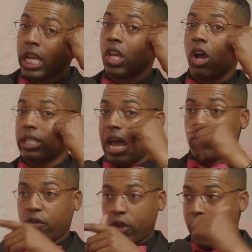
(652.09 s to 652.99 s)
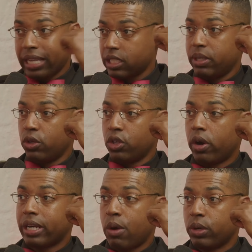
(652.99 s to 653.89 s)
Y'all, I don't know if y'all had some in New
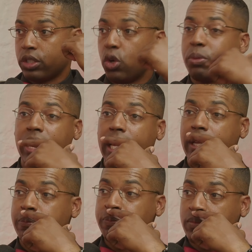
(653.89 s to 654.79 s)
York. I would assume you did.